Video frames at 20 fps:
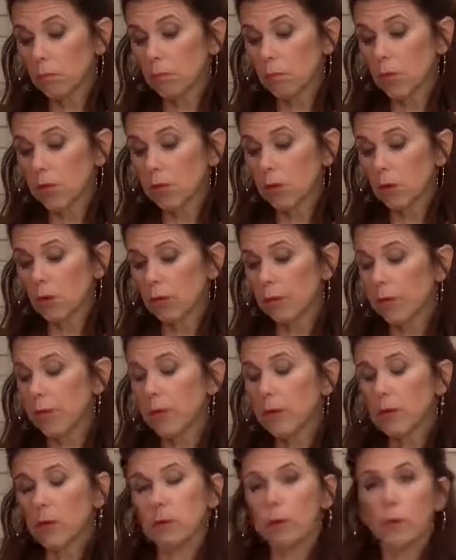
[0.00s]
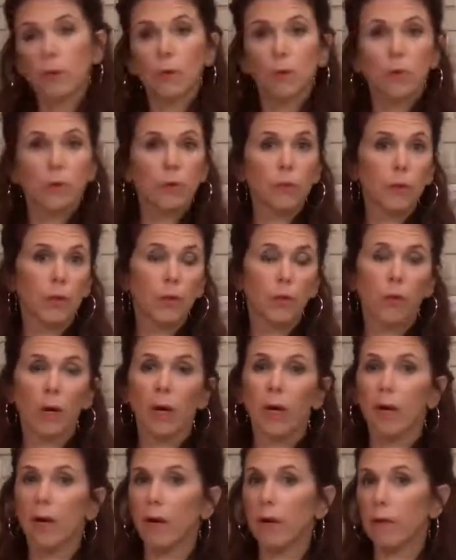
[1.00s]
This could be used when you
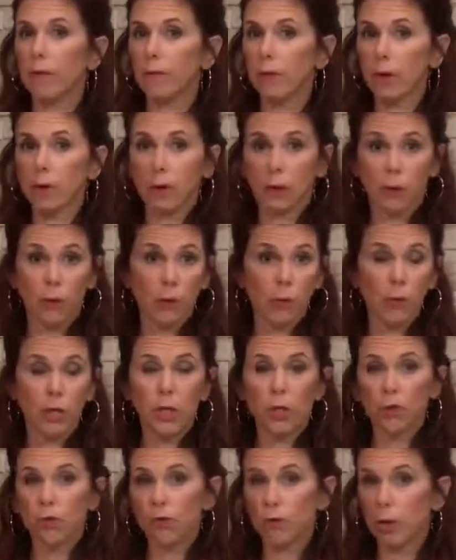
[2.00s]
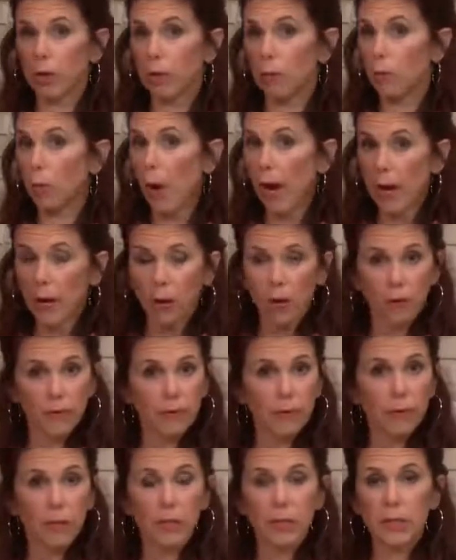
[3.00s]
have a green tree way off
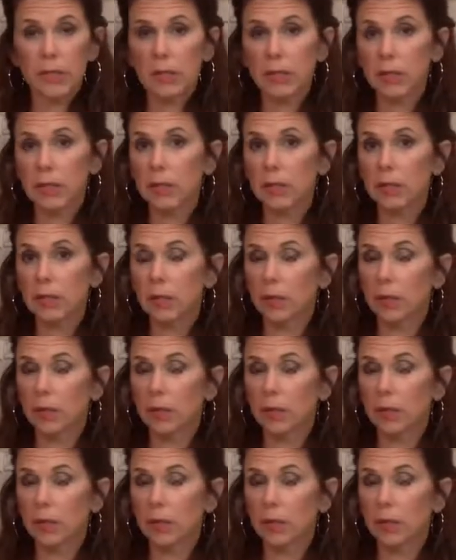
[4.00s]
in the distance.